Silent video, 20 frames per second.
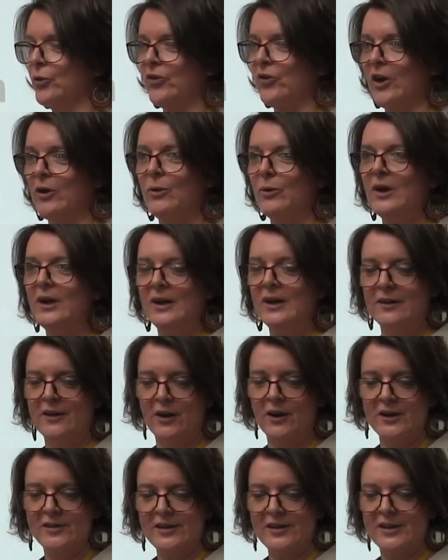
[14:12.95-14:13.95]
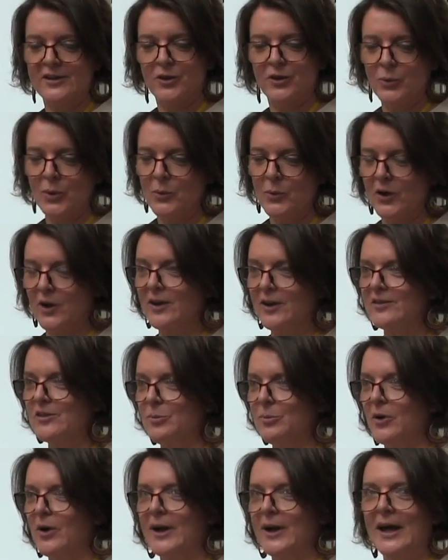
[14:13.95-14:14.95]
So the idea that we were going
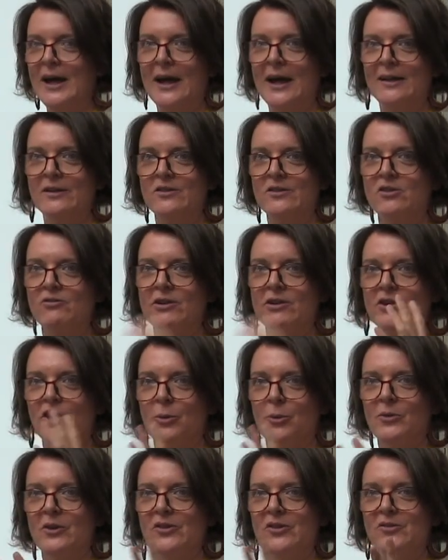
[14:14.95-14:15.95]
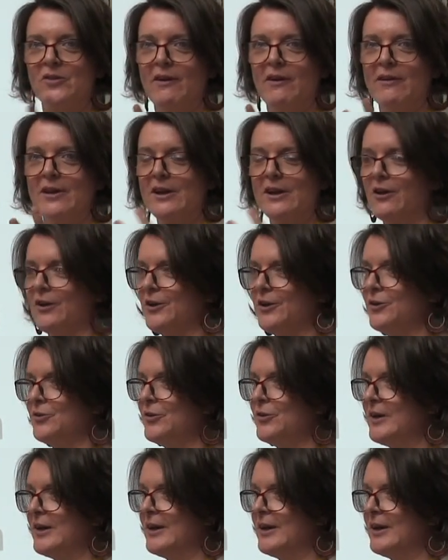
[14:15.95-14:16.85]
to by hand grid up this very kind of